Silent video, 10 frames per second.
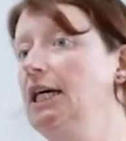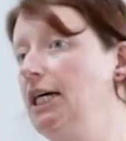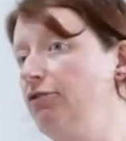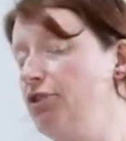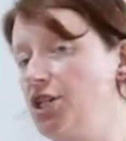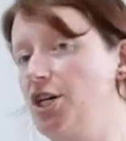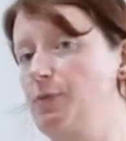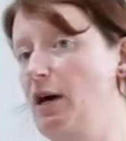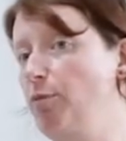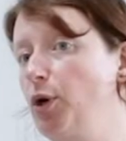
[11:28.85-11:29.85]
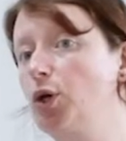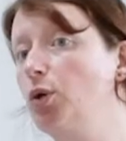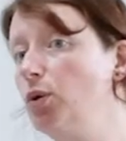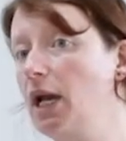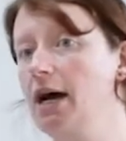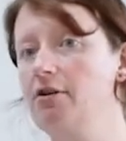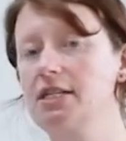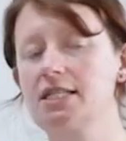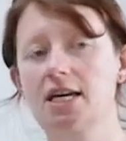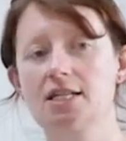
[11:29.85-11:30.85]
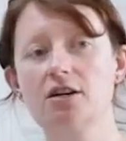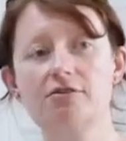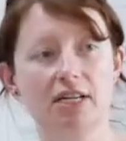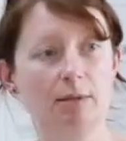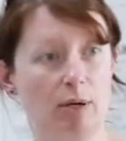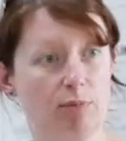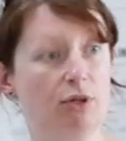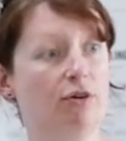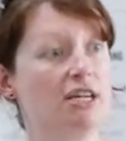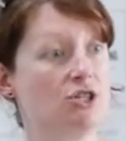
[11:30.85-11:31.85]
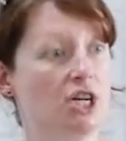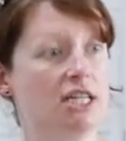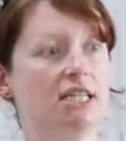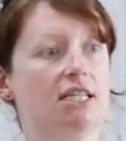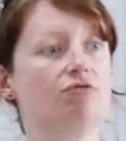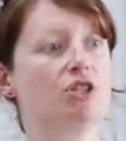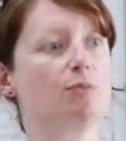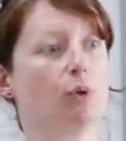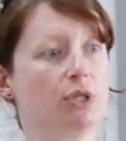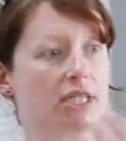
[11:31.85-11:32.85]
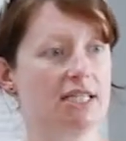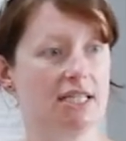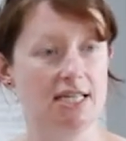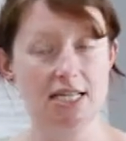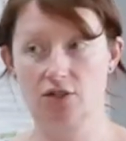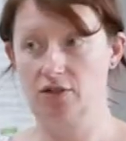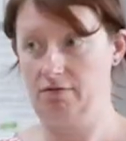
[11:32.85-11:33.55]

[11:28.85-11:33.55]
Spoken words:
Fringe Arts Bath put a call out and said, are there any people who are interested in responding to these